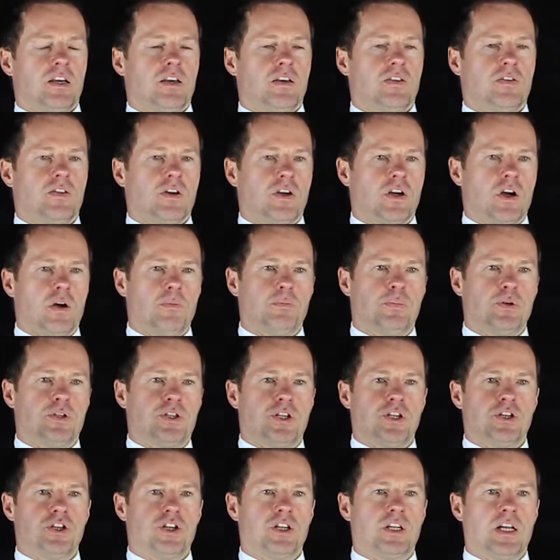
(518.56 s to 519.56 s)
the
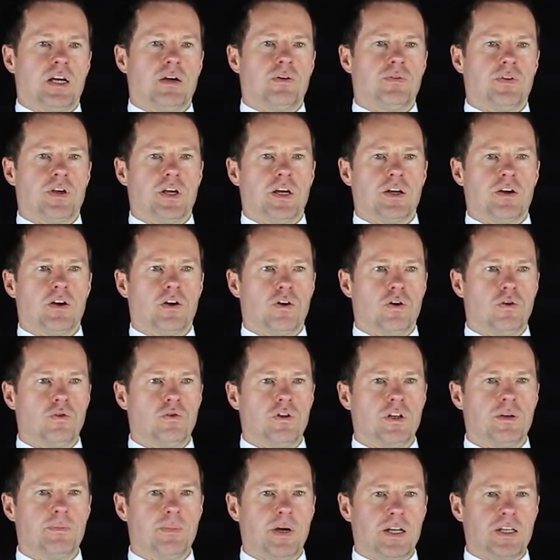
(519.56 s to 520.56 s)
competition out there are
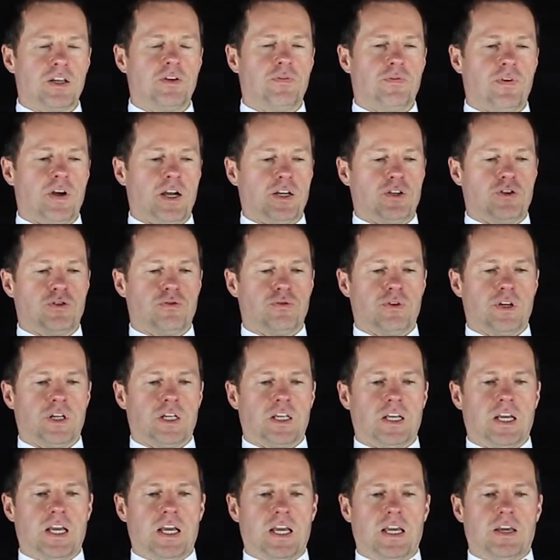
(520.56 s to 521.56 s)
only manufacturing
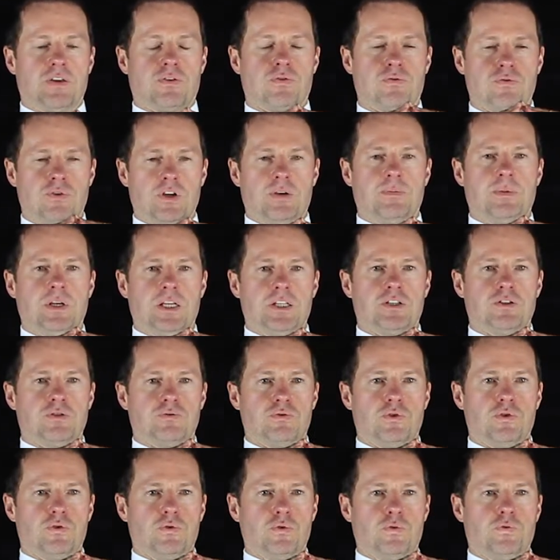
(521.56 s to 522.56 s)
a 3 meter
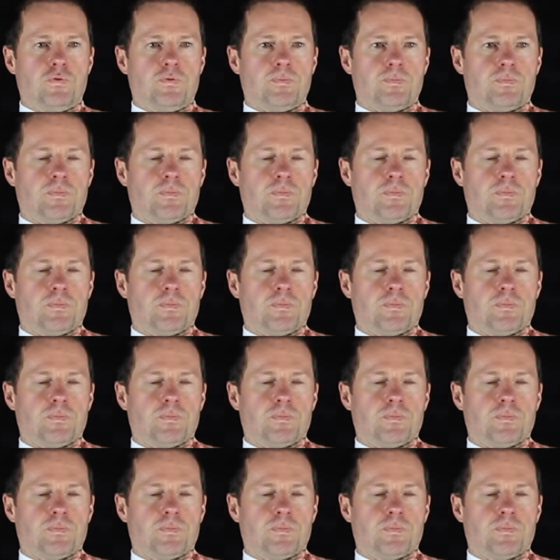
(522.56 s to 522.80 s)
roof